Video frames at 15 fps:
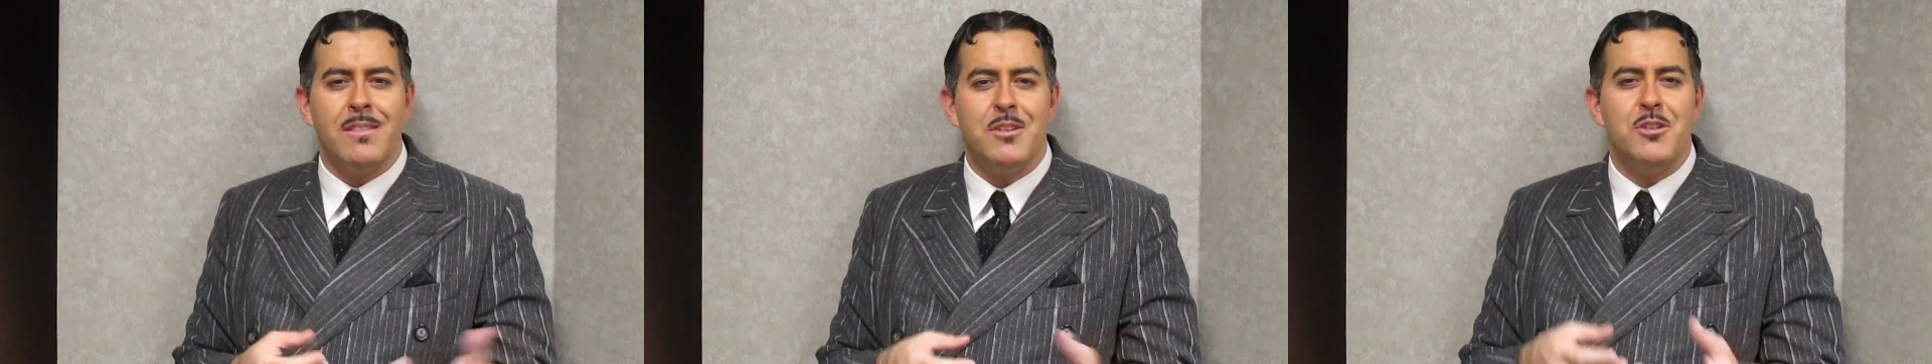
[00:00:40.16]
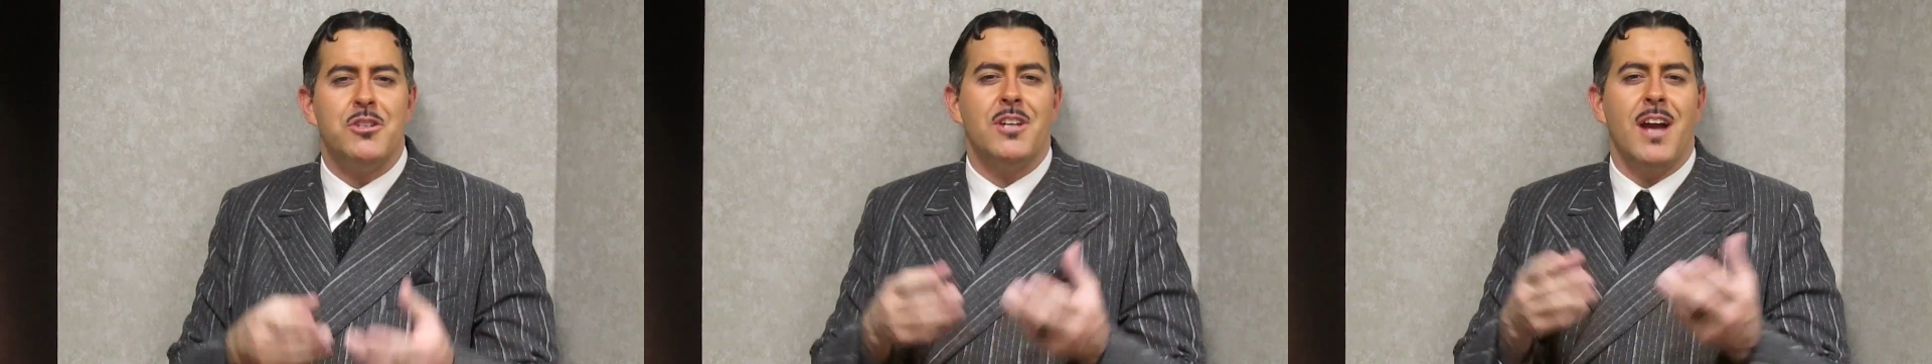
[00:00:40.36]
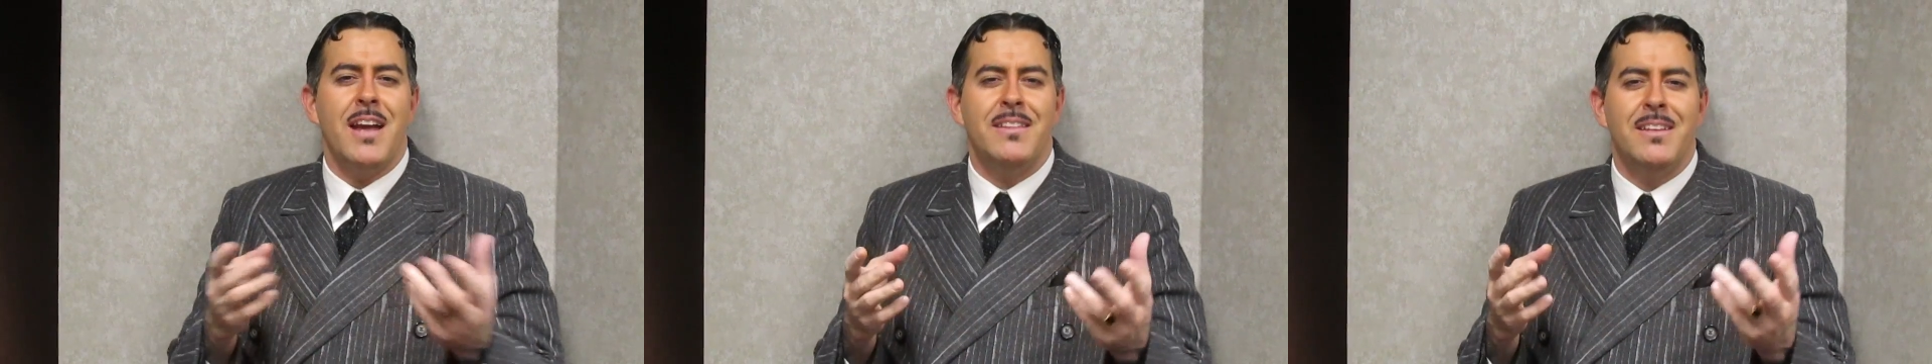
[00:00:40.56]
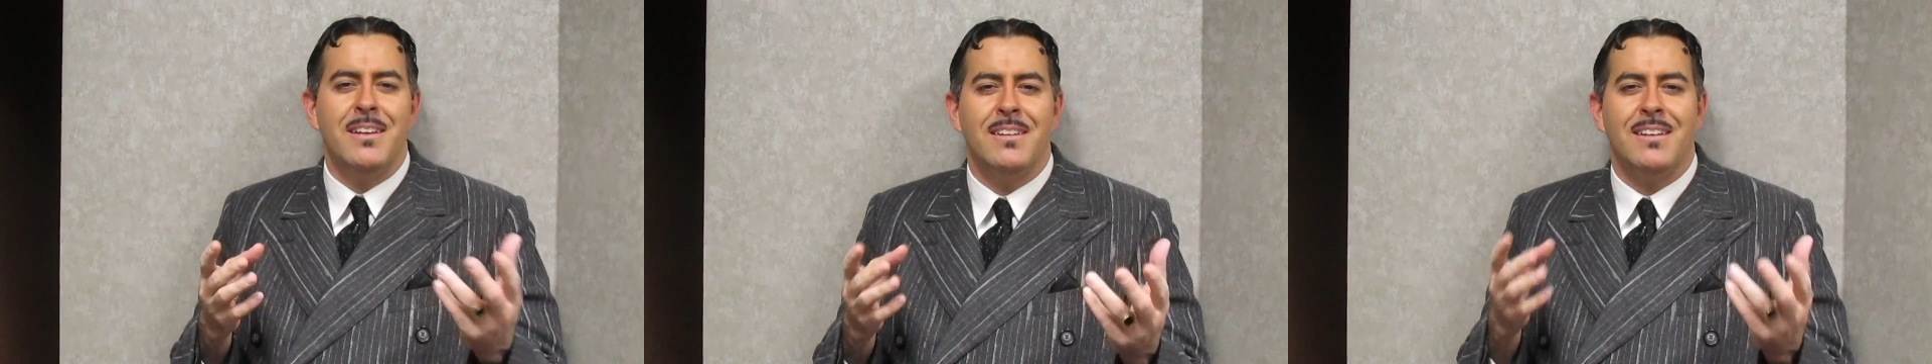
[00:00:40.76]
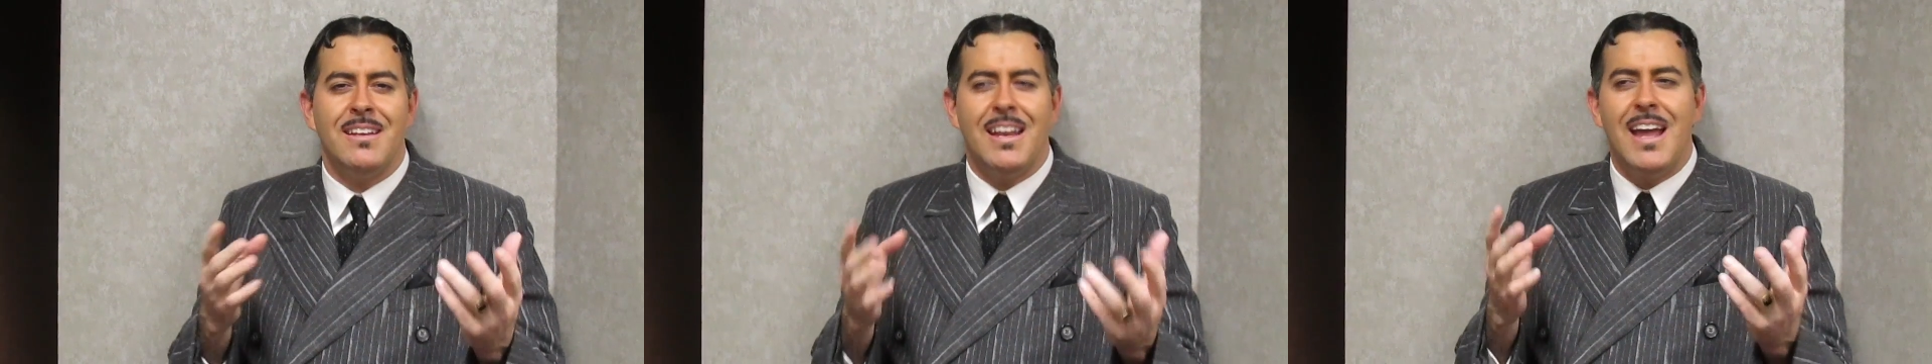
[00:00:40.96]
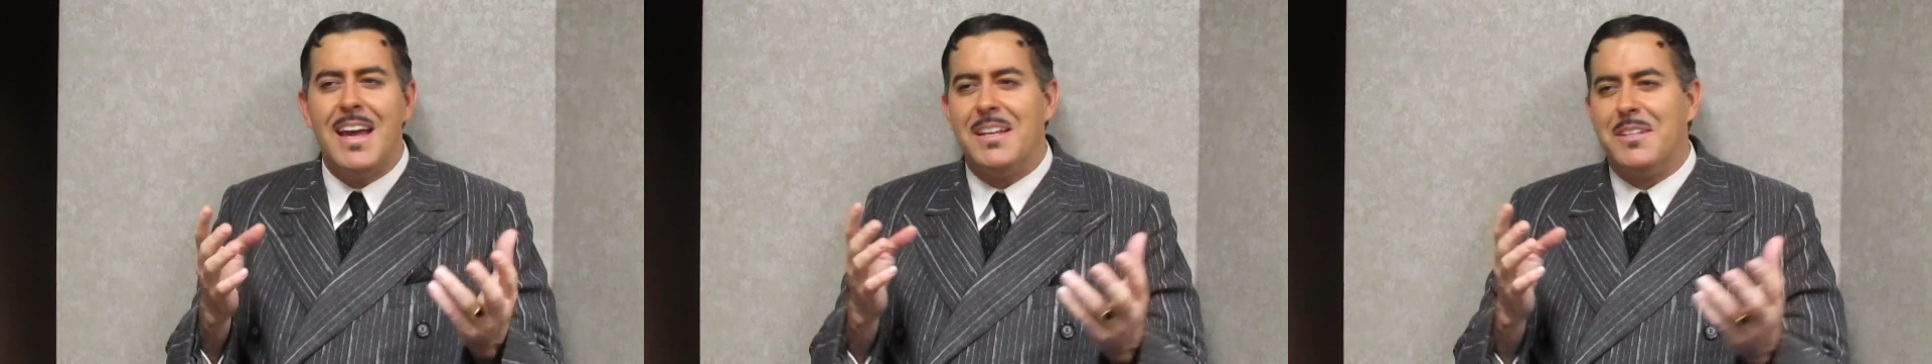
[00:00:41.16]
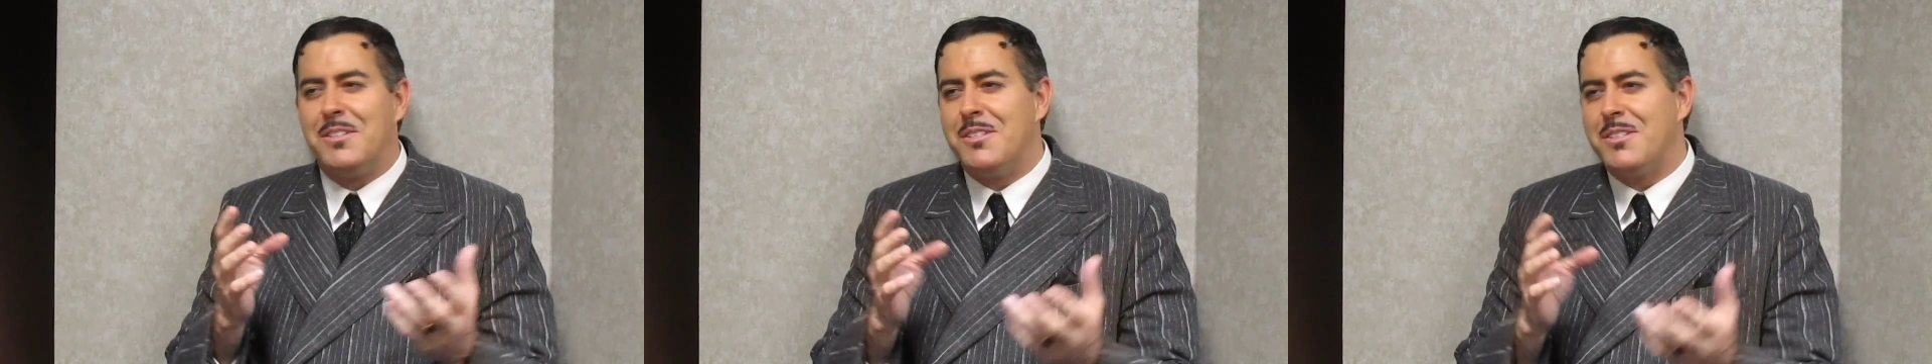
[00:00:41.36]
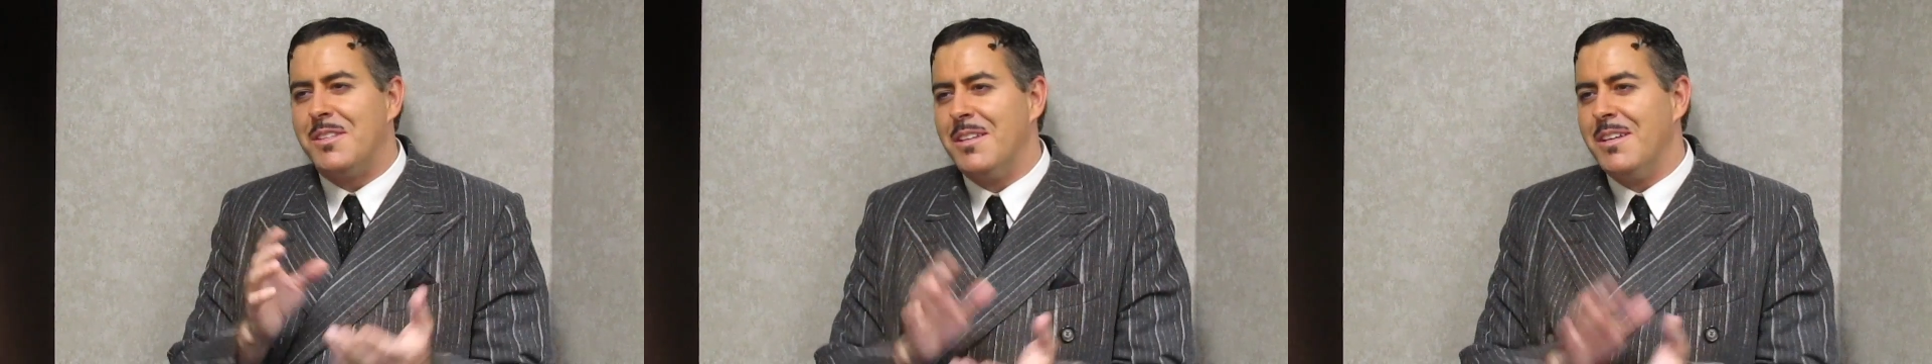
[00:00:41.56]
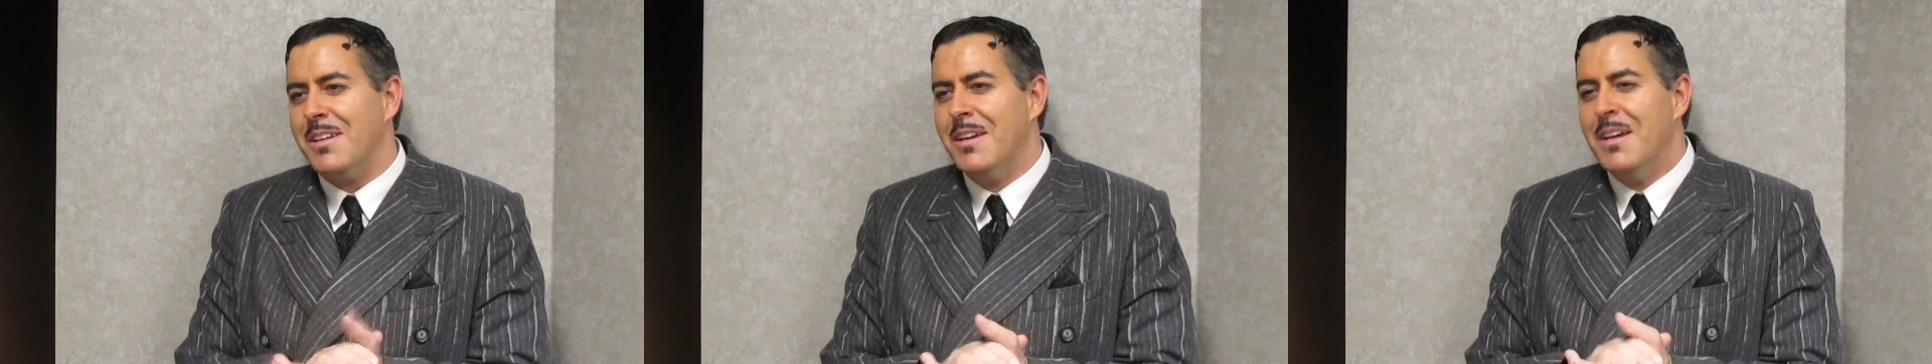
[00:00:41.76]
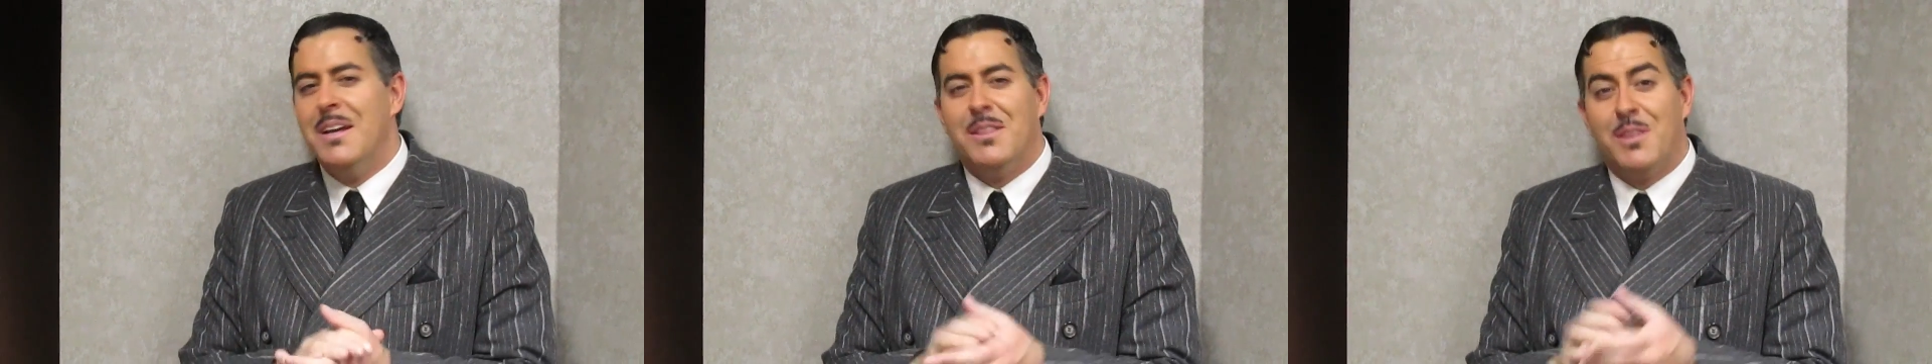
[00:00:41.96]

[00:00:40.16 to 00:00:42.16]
The shining lights, the